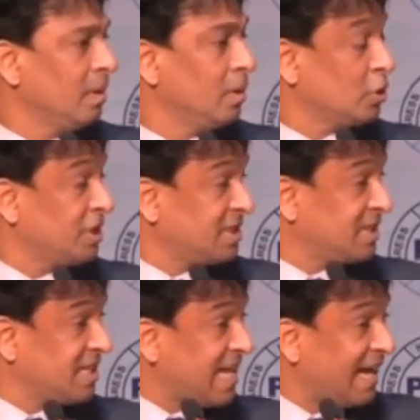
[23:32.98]
So this is
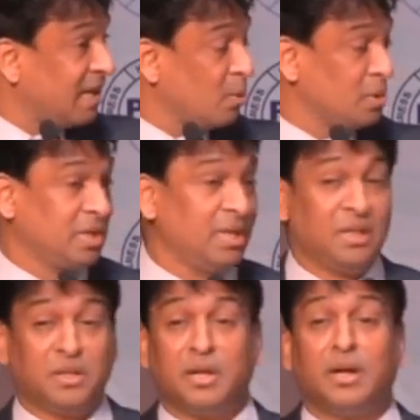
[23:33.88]
the second question.
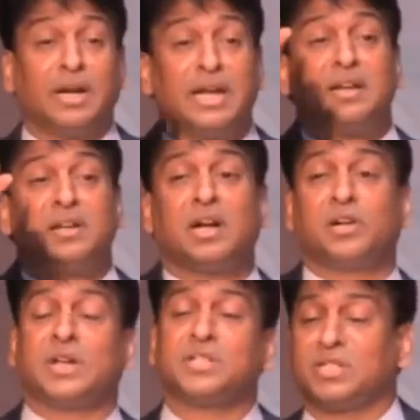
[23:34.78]
Third, in
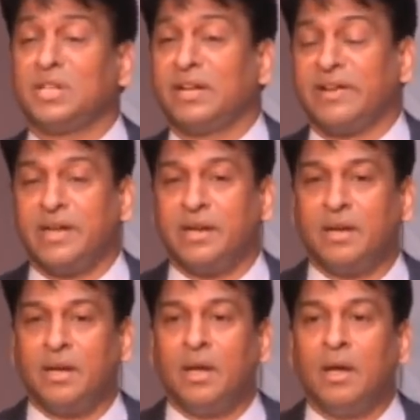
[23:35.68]
transitional
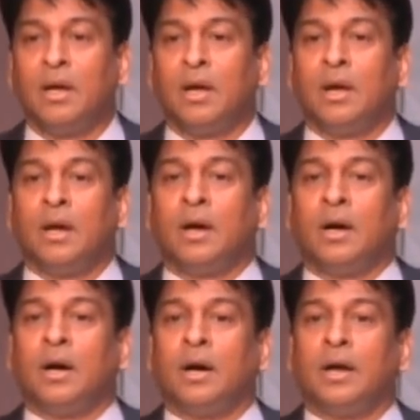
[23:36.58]
credit,
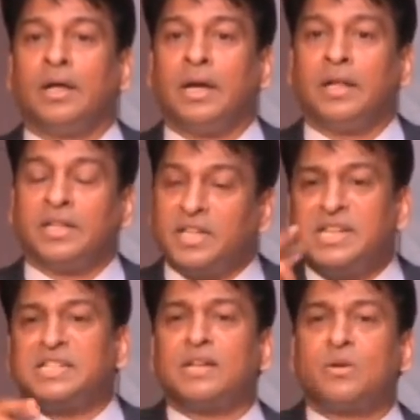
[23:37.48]
there is a
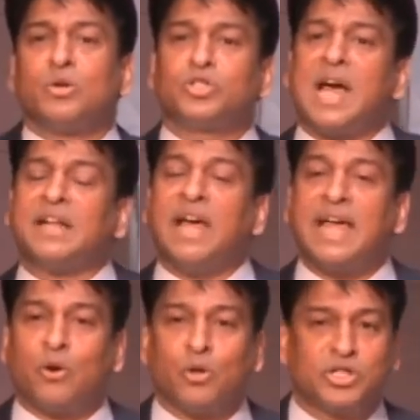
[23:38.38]
recent Gujarat
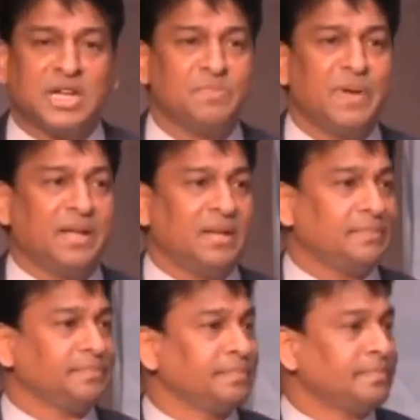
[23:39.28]
High Court judgment
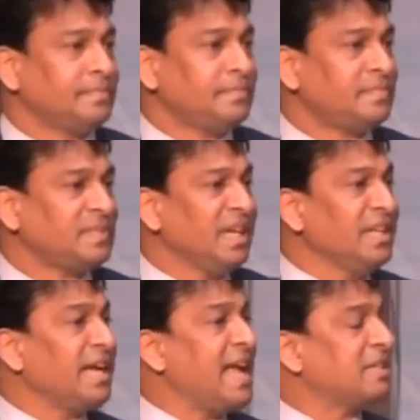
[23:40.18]
in
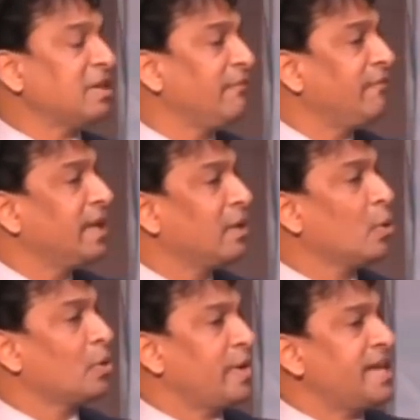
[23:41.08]
the case of
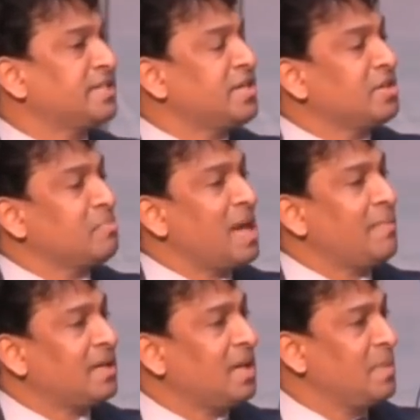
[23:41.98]
Philco Trade Center
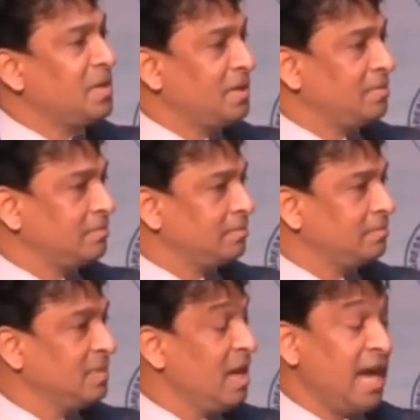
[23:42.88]
Private Limited.
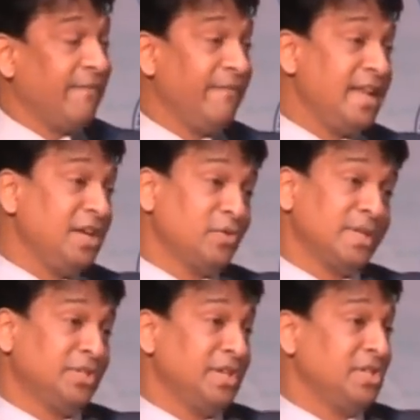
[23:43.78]
And very
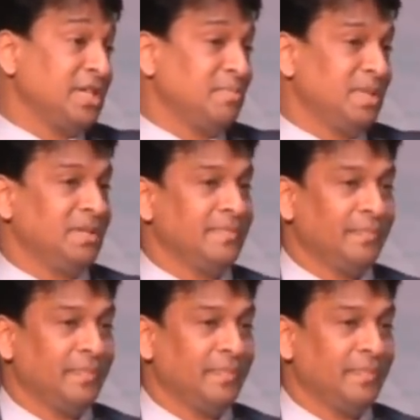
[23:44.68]
interesting judgment.